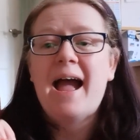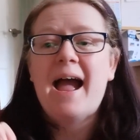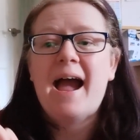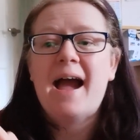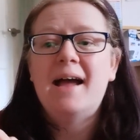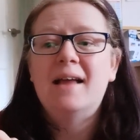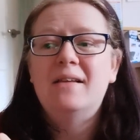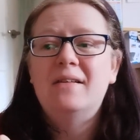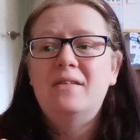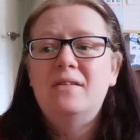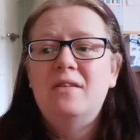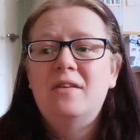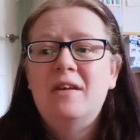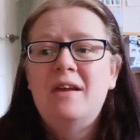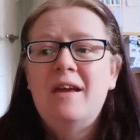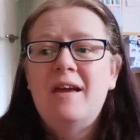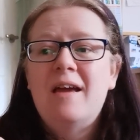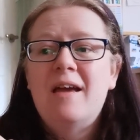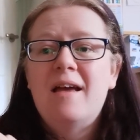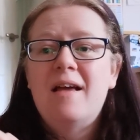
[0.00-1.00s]
And
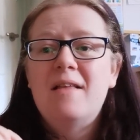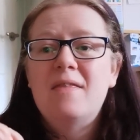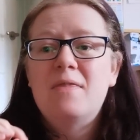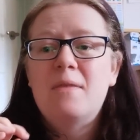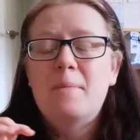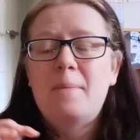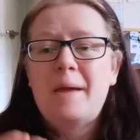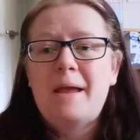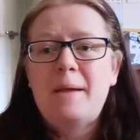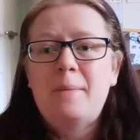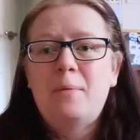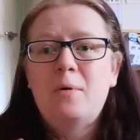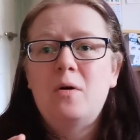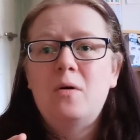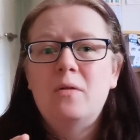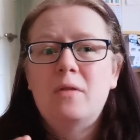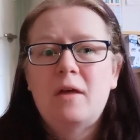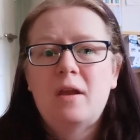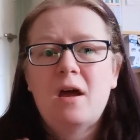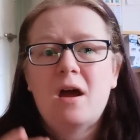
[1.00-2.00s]
the
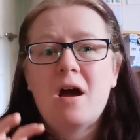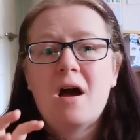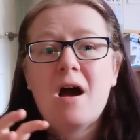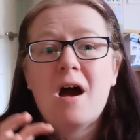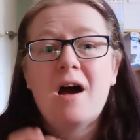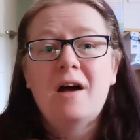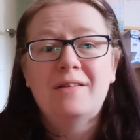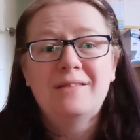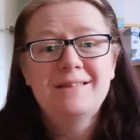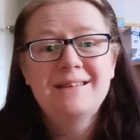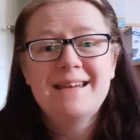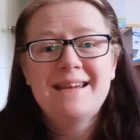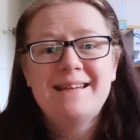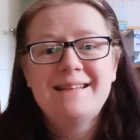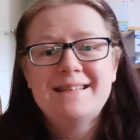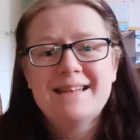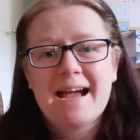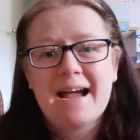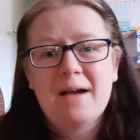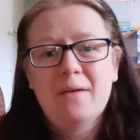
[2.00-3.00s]
people that are
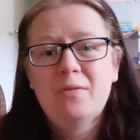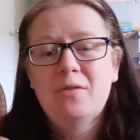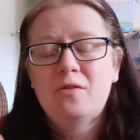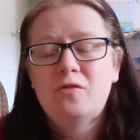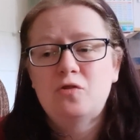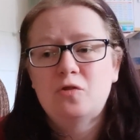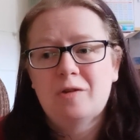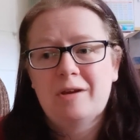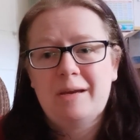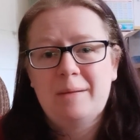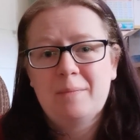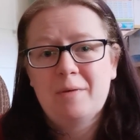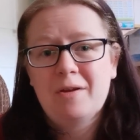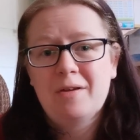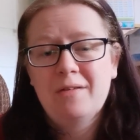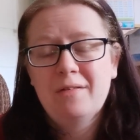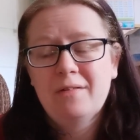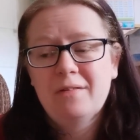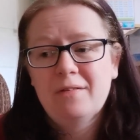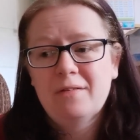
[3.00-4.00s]
hunting down the
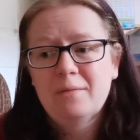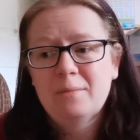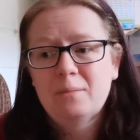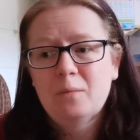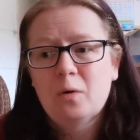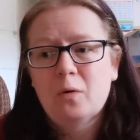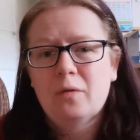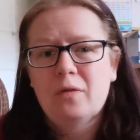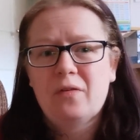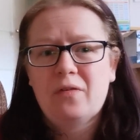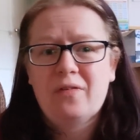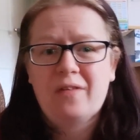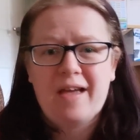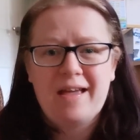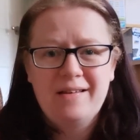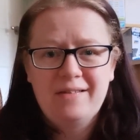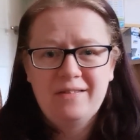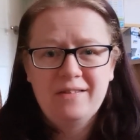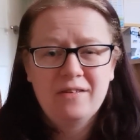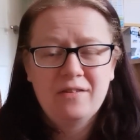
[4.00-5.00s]
dreamers, or the
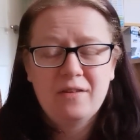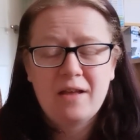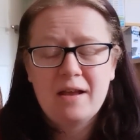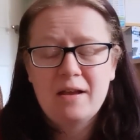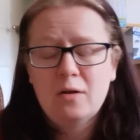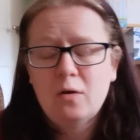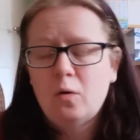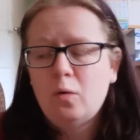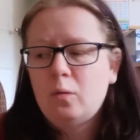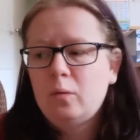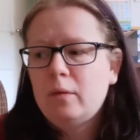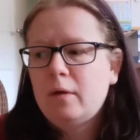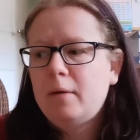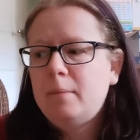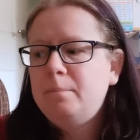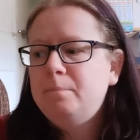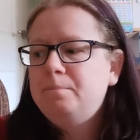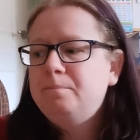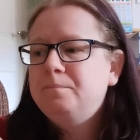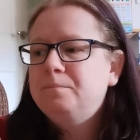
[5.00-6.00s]
Zeds as they call
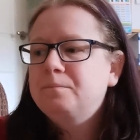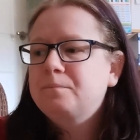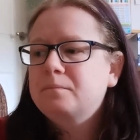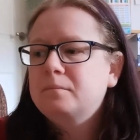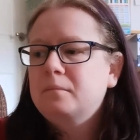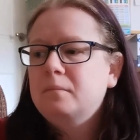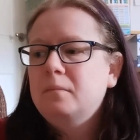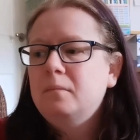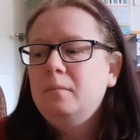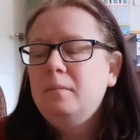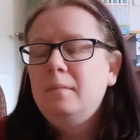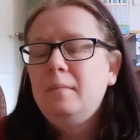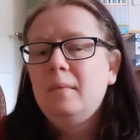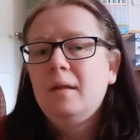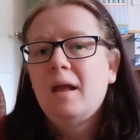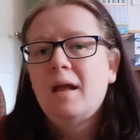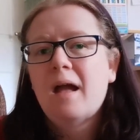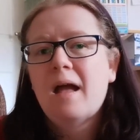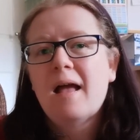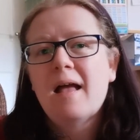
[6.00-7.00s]
them,
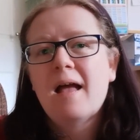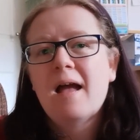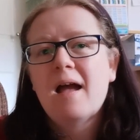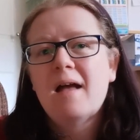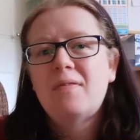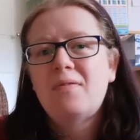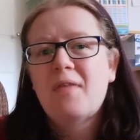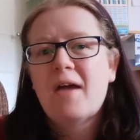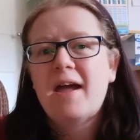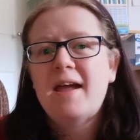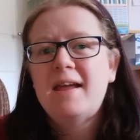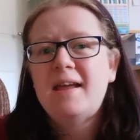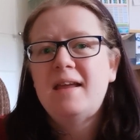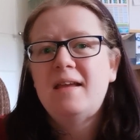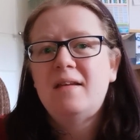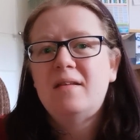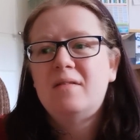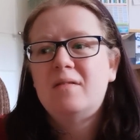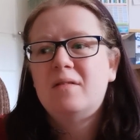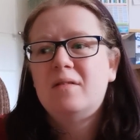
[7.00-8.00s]

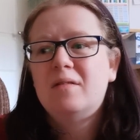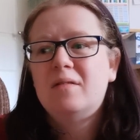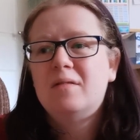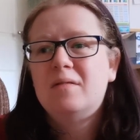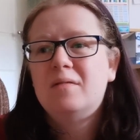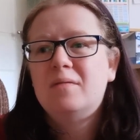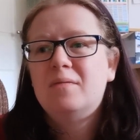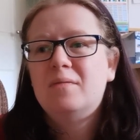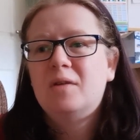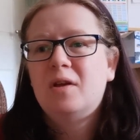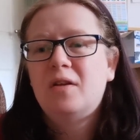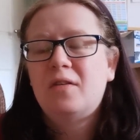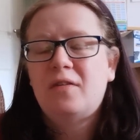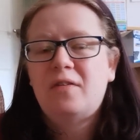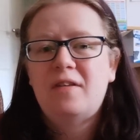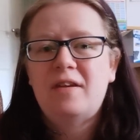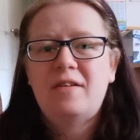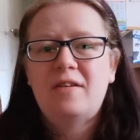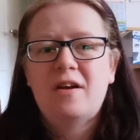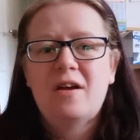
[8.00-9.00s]
they
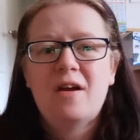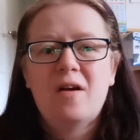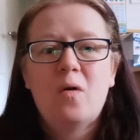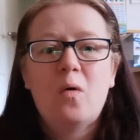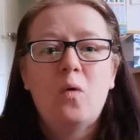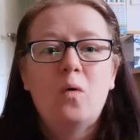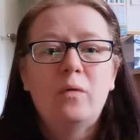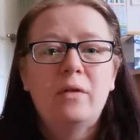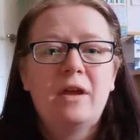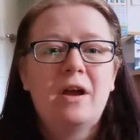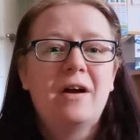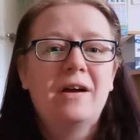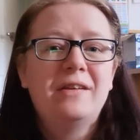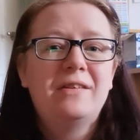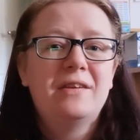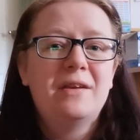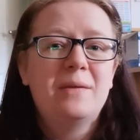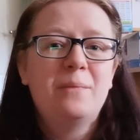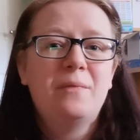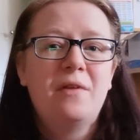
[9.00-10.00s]
consider all the
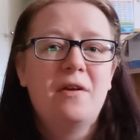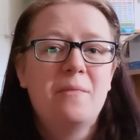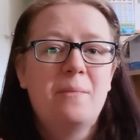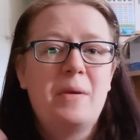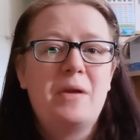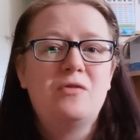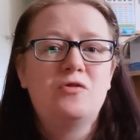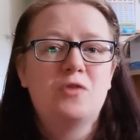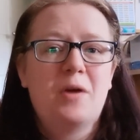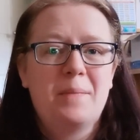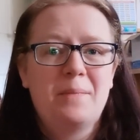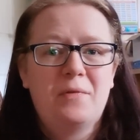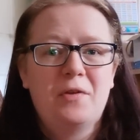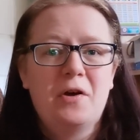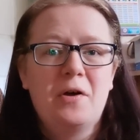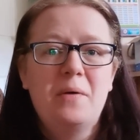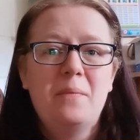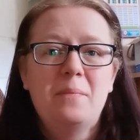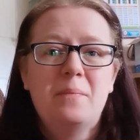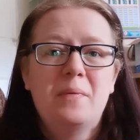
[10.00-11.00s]
items that have been dreamt
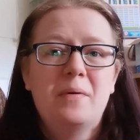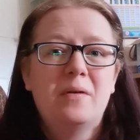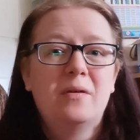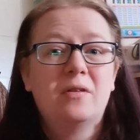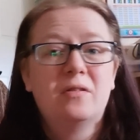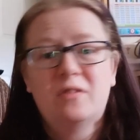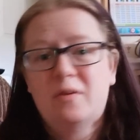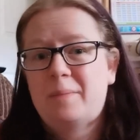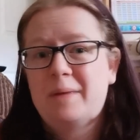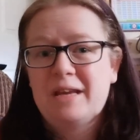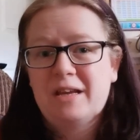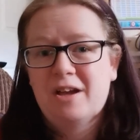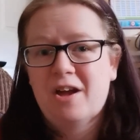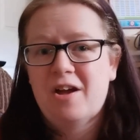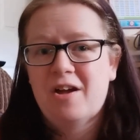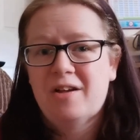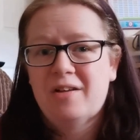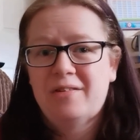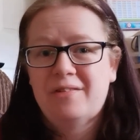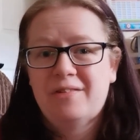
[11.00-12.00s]
up to be
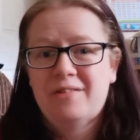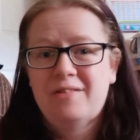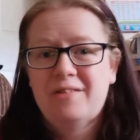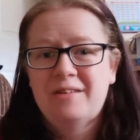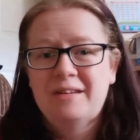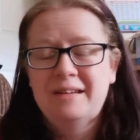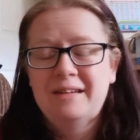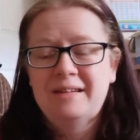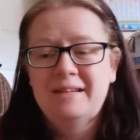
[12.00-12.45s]
cursed.